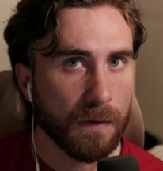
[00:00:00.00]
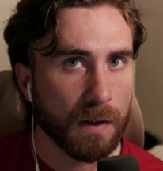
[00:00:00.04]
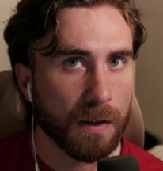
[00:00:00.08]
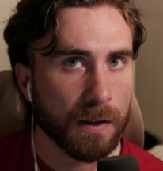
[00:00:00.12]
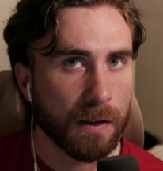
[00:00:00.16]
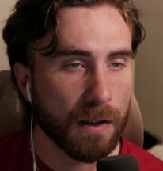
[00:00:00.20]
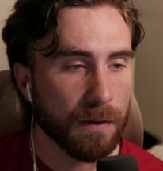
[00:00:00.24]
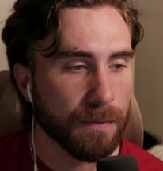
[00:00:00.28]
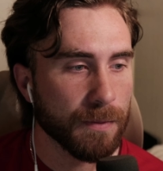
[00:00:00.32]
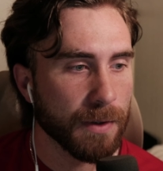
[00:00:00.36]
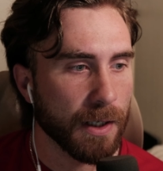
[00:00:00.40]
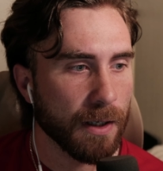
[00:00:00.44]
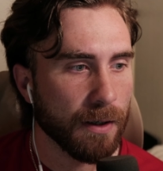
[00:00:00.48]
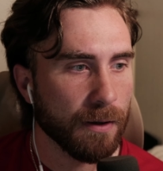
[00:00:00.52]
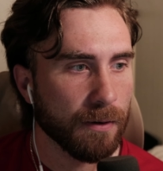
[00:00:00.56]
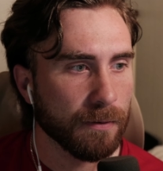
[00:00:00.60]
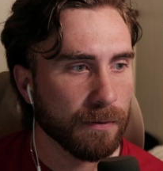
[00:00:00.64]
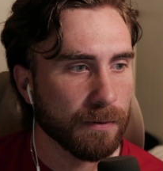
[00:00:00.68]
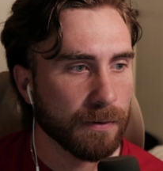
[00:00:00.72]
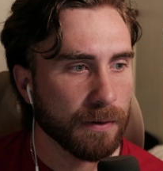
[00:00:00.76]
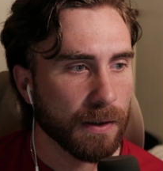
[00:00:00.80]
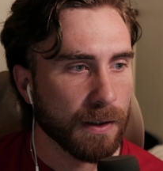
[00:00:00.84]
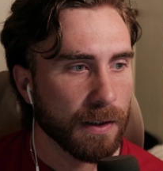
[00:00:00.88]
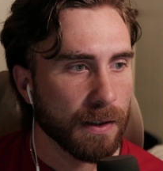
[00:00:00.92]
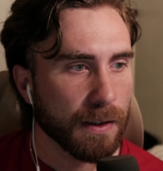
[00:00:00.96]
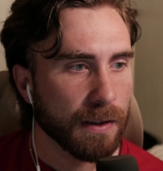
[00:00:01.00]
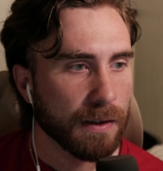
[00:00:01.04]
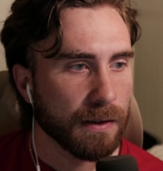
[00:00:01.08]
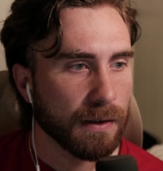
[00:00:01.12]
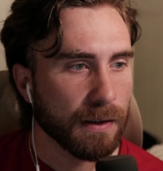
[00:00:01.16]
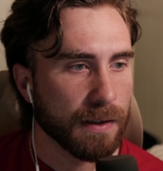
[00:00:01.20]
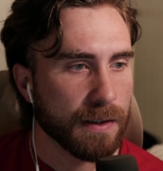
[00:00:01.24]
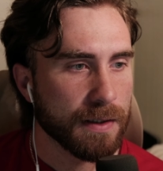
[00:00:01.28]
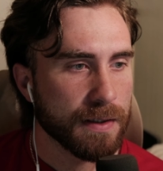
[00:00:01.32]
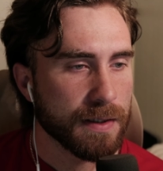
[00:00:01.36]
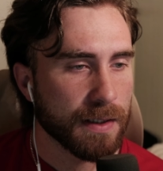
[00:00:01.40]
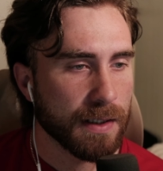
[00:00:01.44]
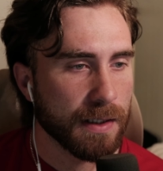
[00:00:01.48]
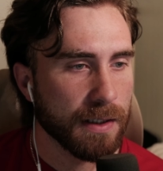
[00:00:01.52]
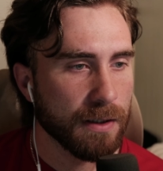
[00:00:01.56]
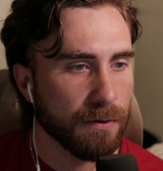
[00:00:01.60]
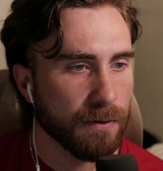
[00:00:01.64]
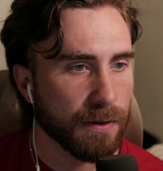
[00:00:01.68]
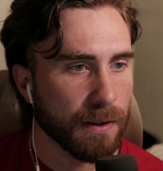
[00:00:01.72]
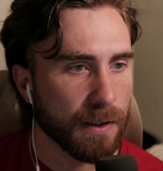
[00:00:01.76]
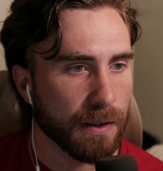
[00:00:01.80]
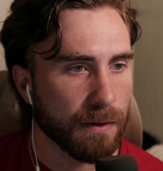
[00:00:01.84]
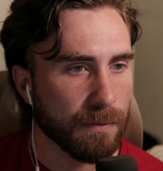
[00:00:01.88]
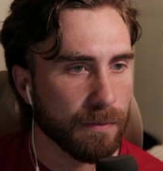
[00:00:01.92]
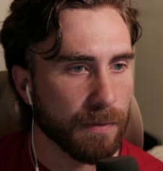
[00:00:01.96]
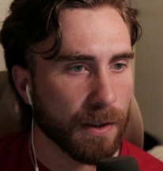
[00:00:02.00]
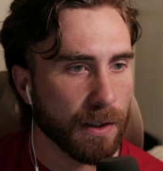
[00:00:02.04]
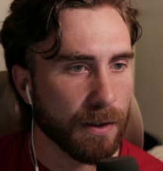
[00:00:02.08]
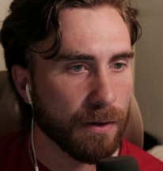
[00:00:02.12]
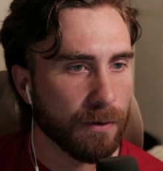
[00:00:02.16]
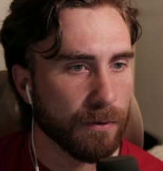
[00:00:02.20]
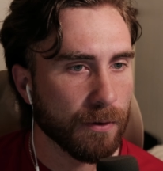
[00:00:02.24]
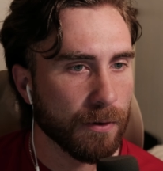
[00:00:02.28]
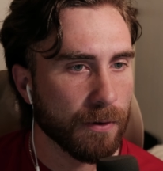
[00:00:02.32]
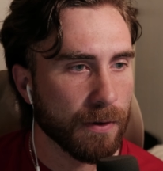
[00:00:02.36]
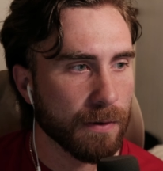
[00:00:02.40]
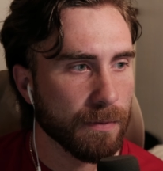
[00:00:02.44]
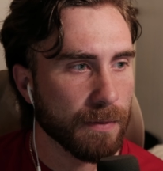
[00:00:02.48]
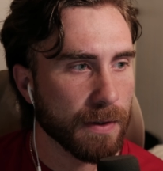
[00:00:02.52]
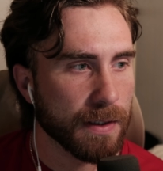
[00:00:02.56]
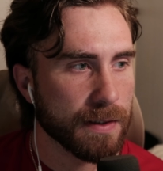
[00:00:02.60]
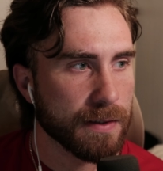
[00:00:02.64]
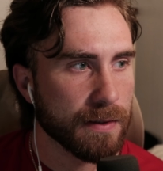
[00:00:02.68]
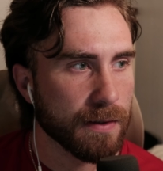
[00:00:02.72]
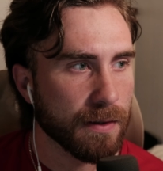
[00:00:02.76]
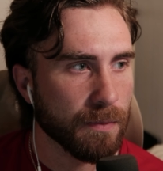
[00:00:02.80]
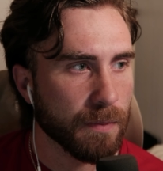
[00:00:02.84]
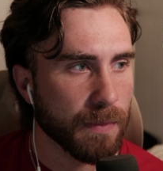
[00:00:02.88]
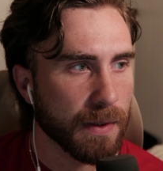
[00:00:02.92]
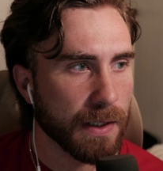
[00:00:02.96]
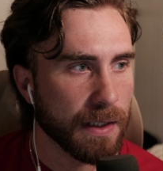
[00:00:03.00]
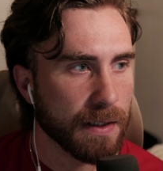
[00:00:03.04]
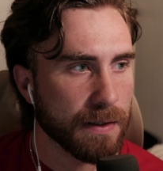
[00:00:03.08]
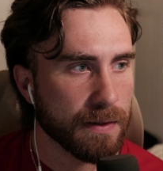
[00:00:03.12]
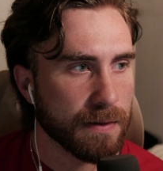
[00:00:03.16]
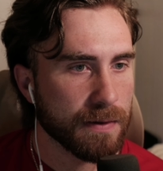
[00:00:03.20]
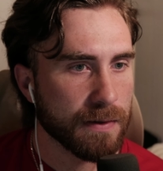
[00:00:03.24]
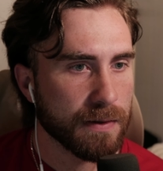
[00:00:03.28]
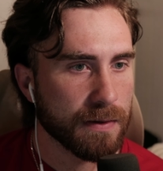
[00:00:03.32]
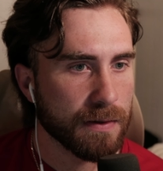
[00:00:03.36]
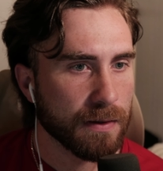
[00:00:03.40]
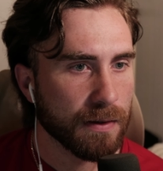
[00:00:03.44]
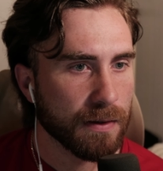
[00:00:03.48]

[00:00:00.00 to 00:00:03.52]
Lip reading: "Come now, let us kill him and throw him into the pits.